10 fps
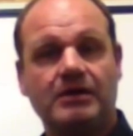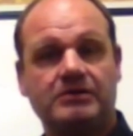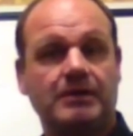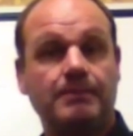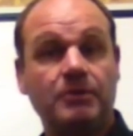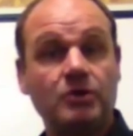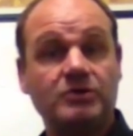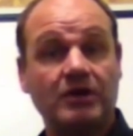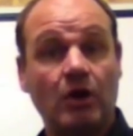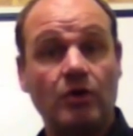some
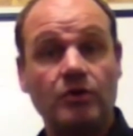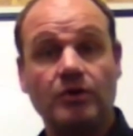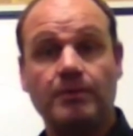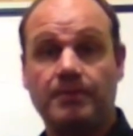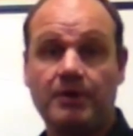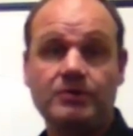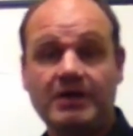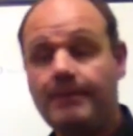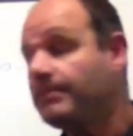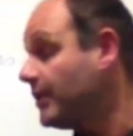music on your
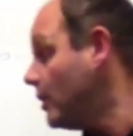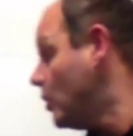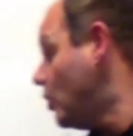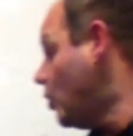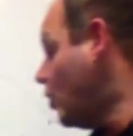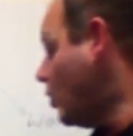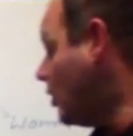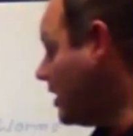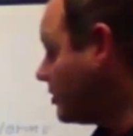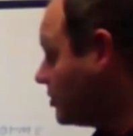computer.
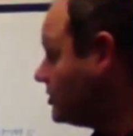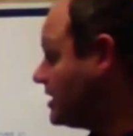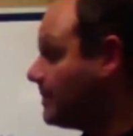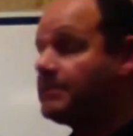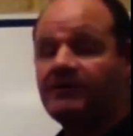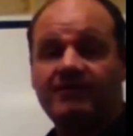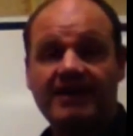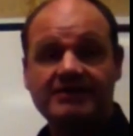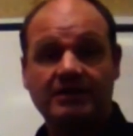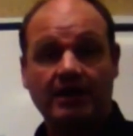Or a good number of
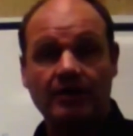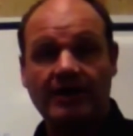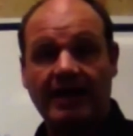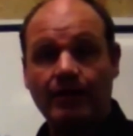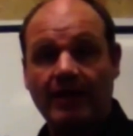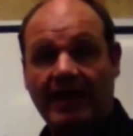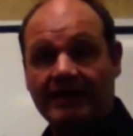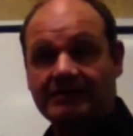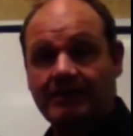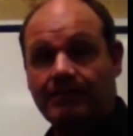years ago now, we
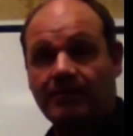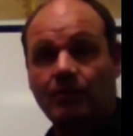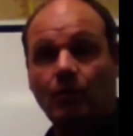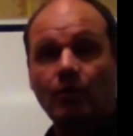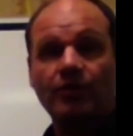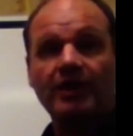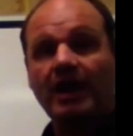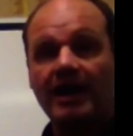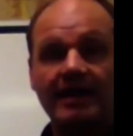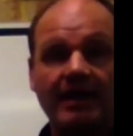had something called
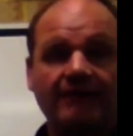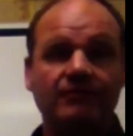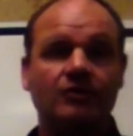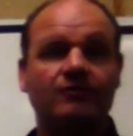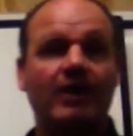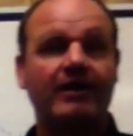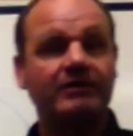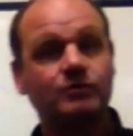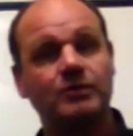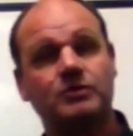the I Love You
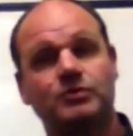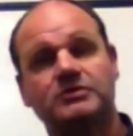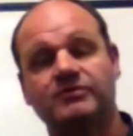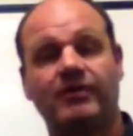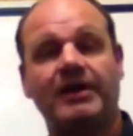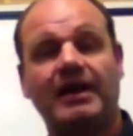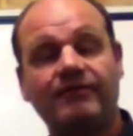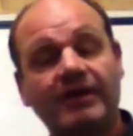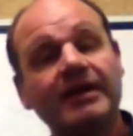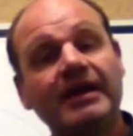virus, which wasn't very
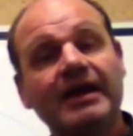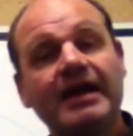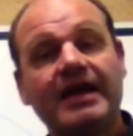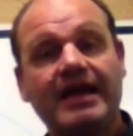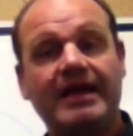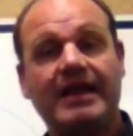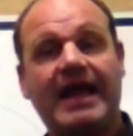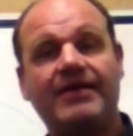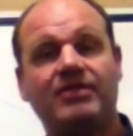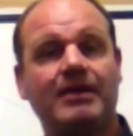loving. It
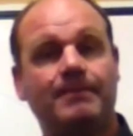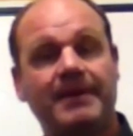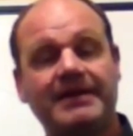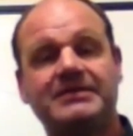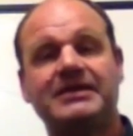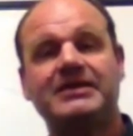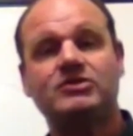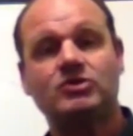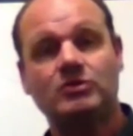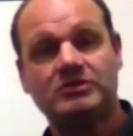had the ability
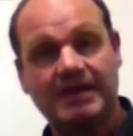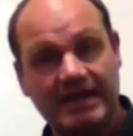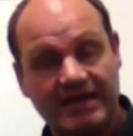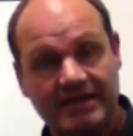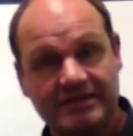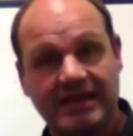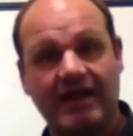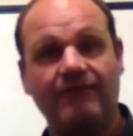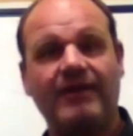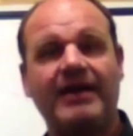to send
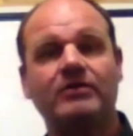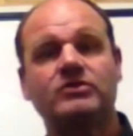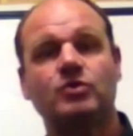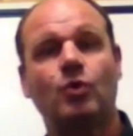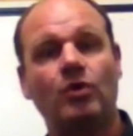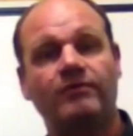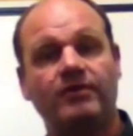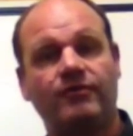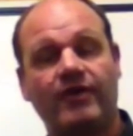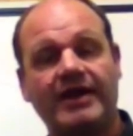itself out to all of
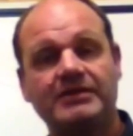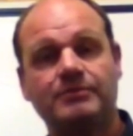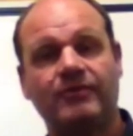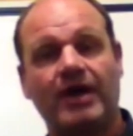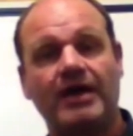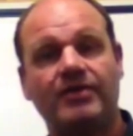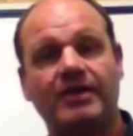your friends via